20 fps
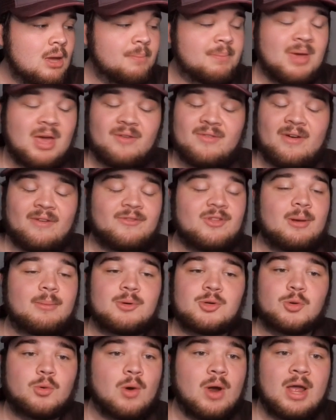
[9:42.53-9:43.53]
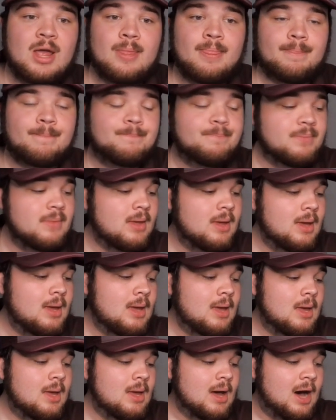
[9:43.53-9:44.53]
PFF numbers are great.
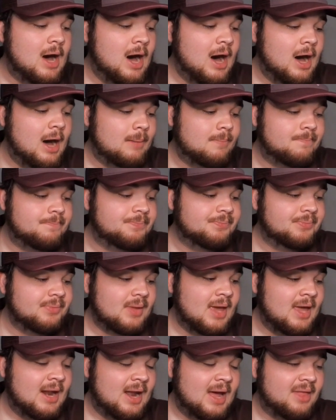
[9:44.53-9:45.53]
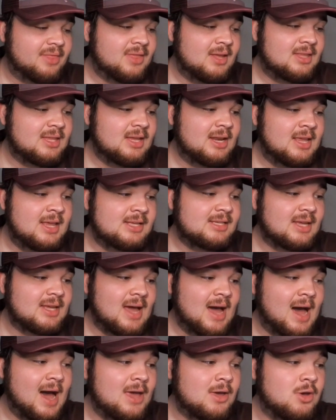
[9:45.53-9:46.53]
And I think that he's a
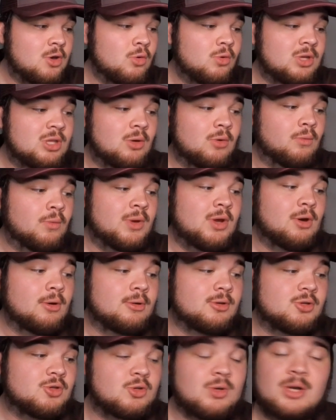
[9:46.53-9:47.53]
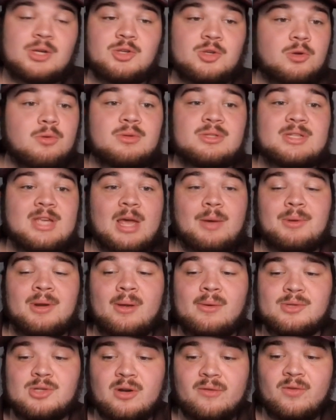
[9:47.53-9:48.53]
guy who, you know, we heard Trey Zune say when he
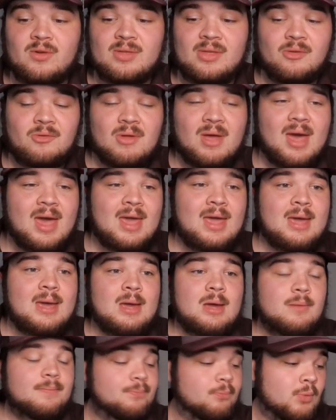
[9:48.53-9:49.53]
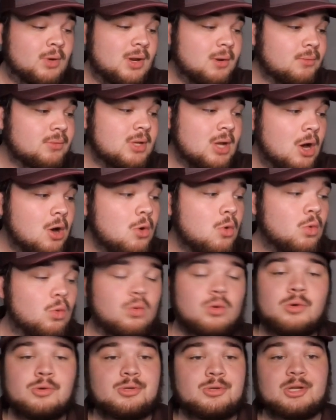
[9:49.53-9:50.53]
was interviewed the other day, we don't know
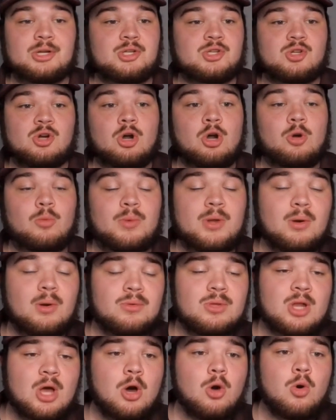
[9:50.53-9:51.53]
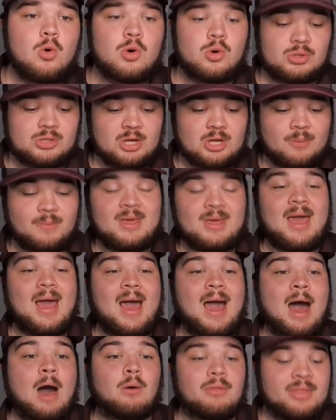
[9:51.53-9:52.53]
who's going to start. We don't know who's going to be
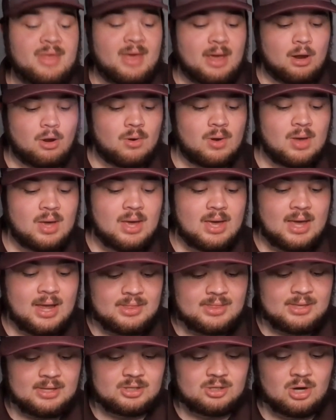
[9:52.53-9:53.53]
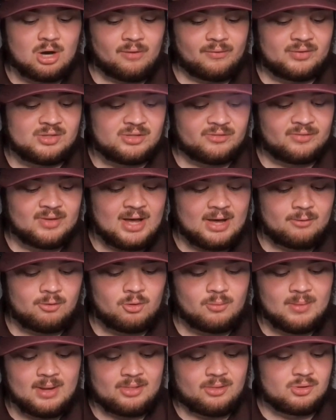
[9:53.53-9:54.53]
out there in this offensive line
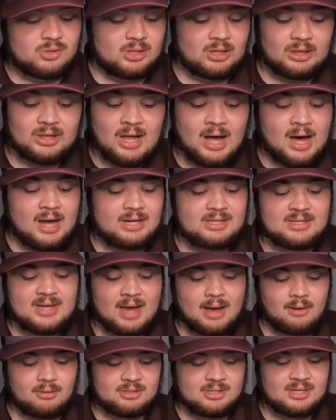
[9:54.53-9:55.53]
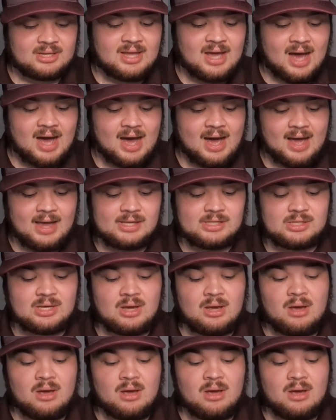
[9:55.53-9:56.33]
room yet. There's a lot of talented guys